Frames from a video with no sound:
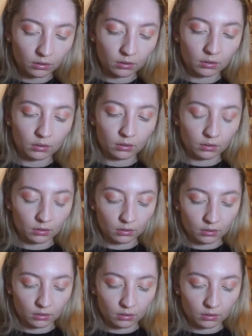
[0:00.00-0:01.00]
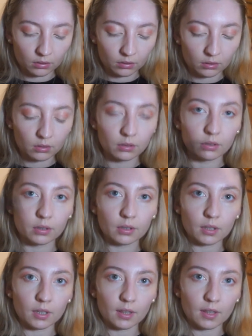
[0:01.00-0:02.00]
Looks
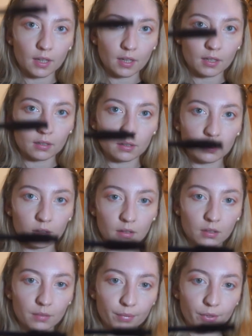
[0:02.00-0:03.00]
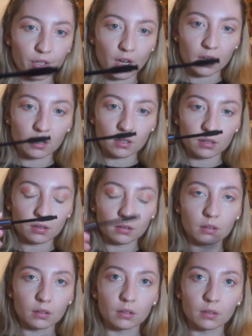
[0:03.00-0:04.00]
like that. The brush head is
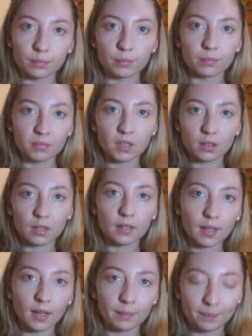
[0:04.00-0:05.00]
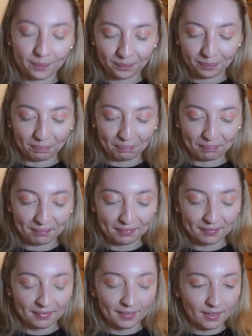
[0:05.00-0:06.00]
the same.
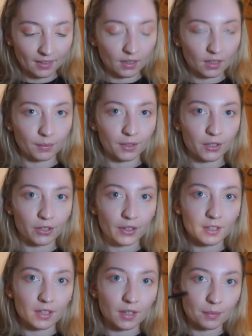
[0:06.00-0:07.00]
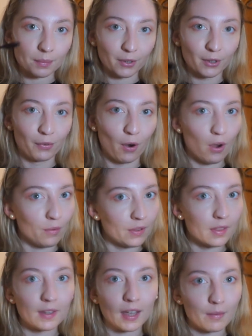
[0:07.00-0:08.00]
And I'm going to do it into this mirror rather than
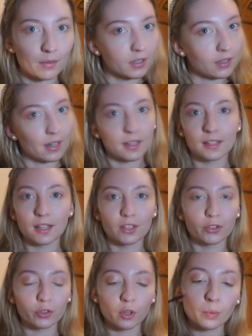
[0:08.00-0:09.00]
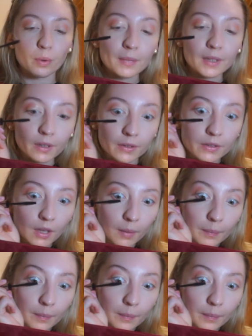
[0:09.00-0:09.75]
the camera because, like I say, you do not want me close up.